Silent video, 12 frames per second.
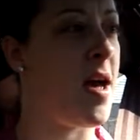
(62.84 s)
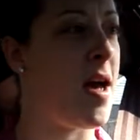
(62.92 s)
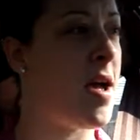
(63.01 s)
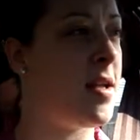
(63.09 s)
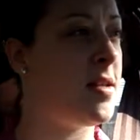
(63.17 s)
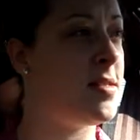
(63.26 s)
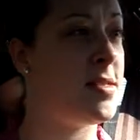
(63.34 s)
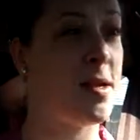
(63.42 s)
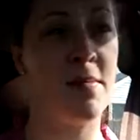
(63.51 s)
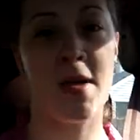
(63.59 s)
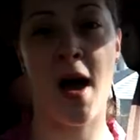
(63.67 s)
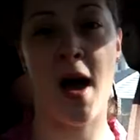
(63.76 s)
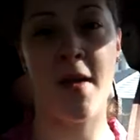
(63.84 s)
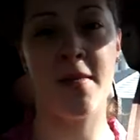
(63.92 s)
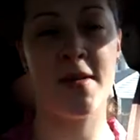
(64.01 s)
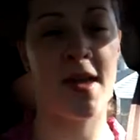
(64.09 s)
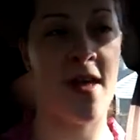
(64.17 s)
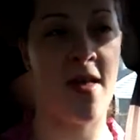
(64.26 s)
And
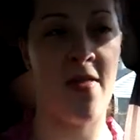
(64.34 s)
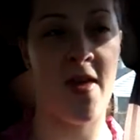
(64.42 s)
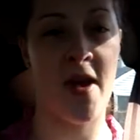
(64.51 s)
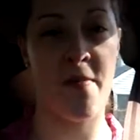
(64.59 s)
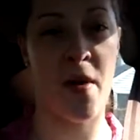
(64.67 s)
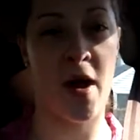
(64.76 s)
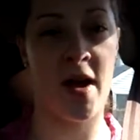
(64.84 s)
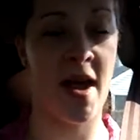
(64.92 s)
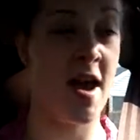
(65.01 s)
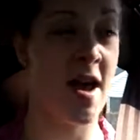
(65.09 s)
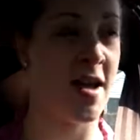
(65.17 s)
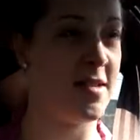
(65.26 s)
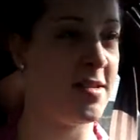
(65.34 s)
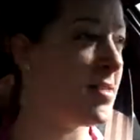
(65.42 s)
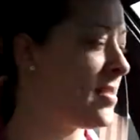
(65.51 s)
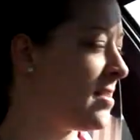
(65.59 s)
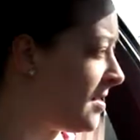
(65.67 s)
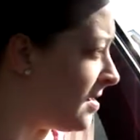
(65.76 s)
sometimes they butt
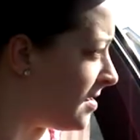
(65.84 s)
heads.